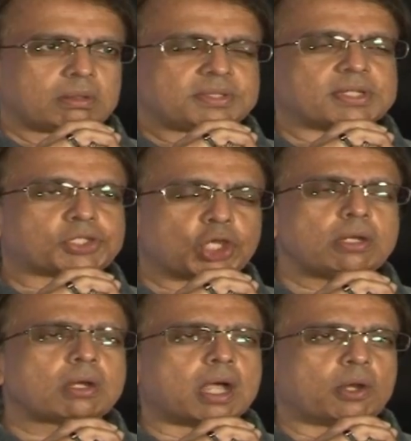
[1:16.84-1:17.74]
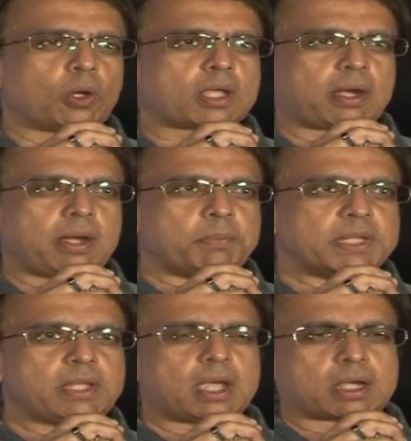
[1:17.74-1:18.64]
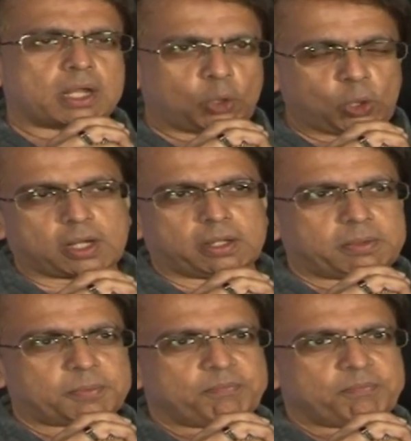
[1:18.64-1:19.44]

Sachin Khanolkar and Bindiya Khanolkar,